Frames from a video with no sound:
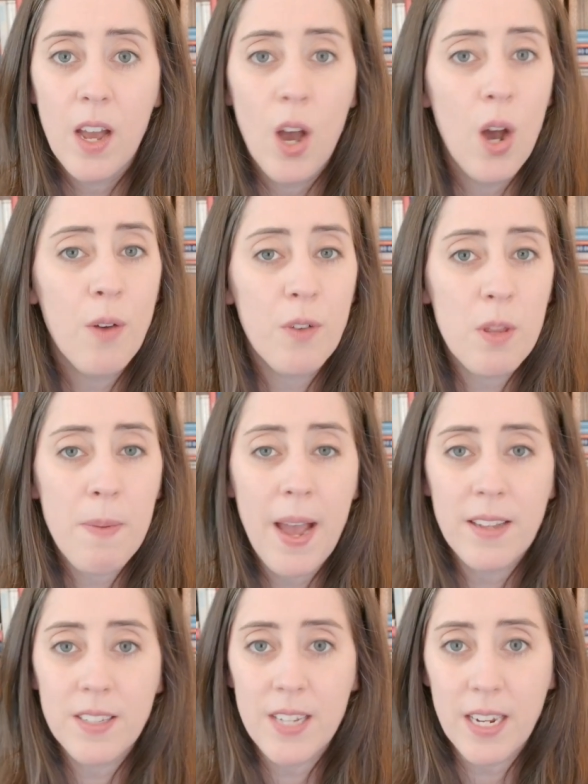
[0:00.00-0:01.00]
Over the
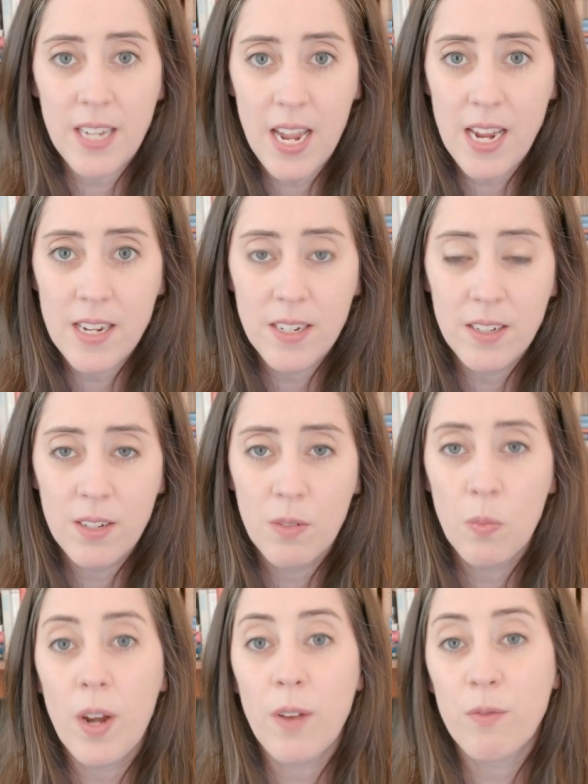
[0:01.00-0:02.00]
past decade,
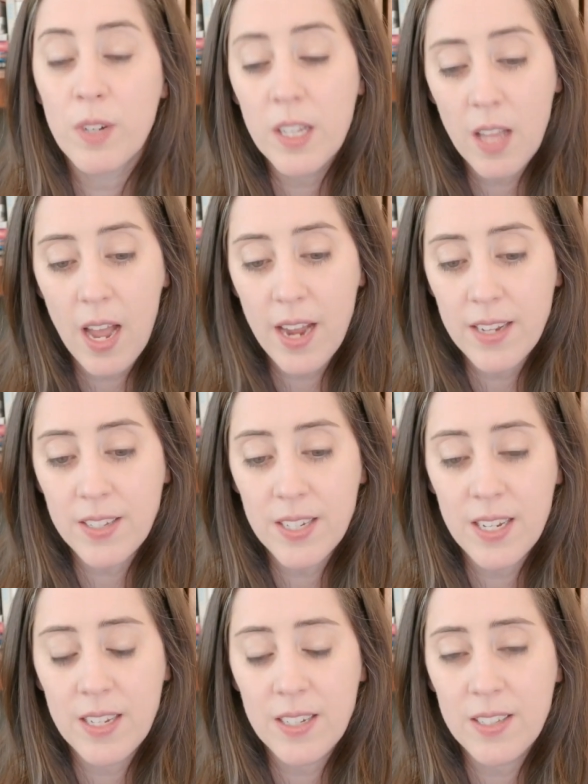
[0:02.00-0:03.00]
what realized
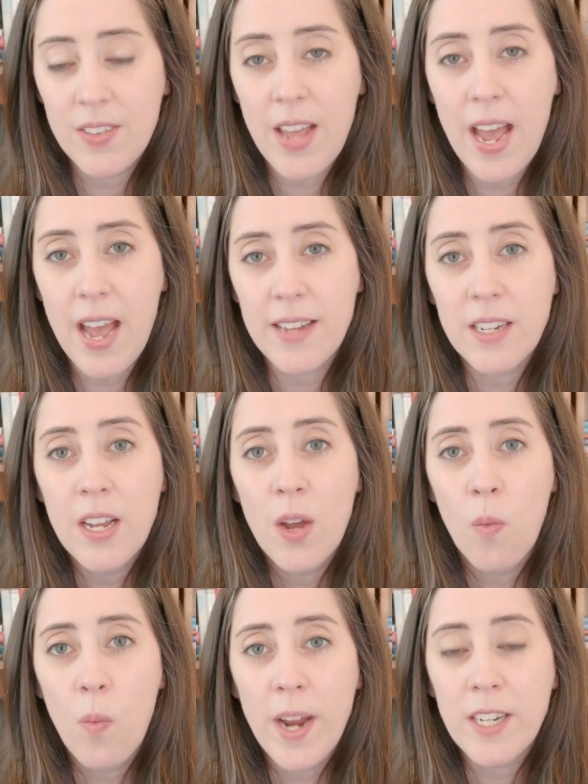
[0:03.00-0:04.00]
is that
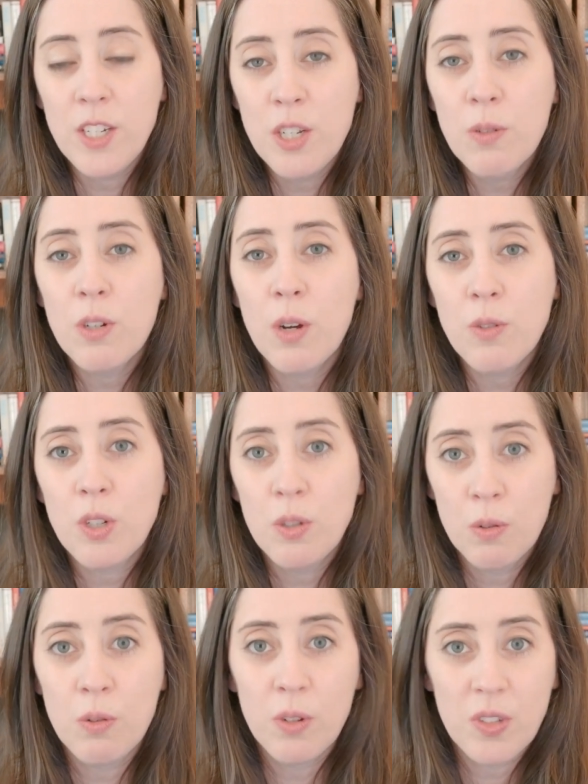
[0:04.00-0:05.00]
when you go to
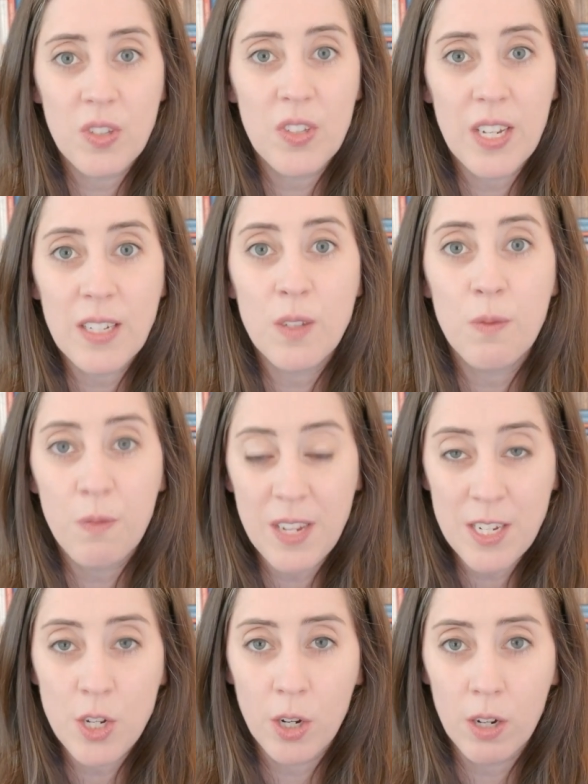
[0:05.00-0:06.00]
Google
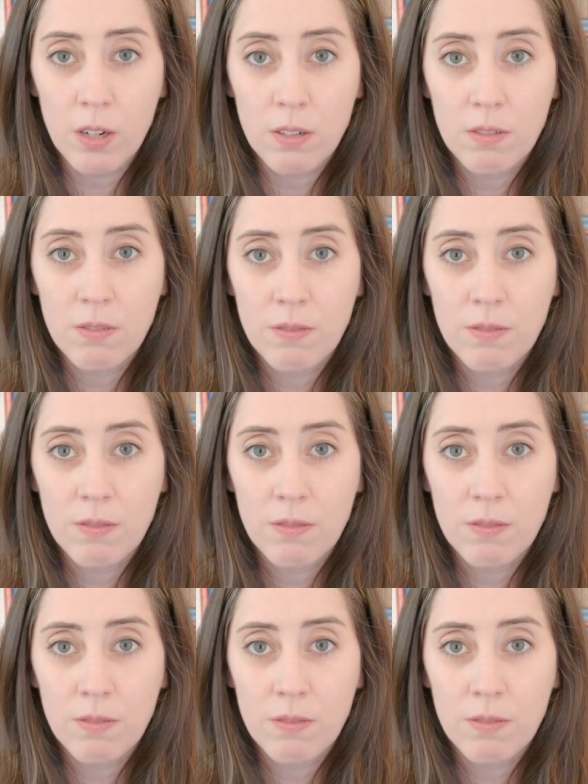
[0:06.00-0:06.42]
six-figure